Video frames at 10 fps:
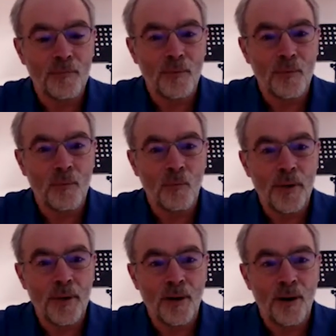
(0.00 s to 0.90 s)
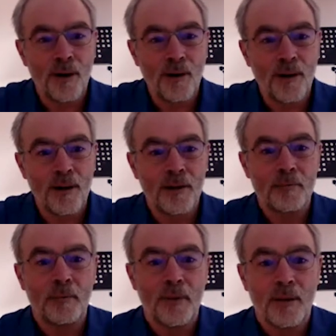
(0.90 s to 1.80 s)
we
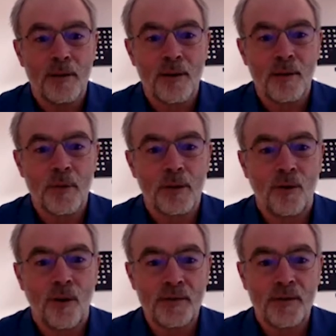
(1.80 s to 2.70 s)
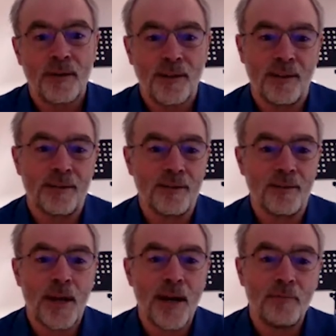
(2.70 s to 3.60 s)
are
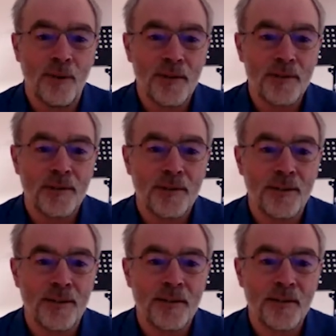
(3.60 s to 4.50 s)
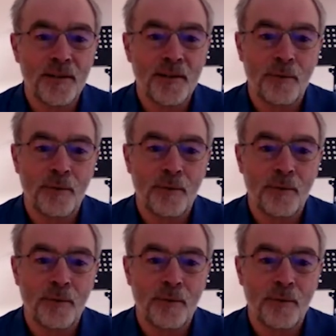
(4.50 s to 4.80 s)
we have launched an initiative,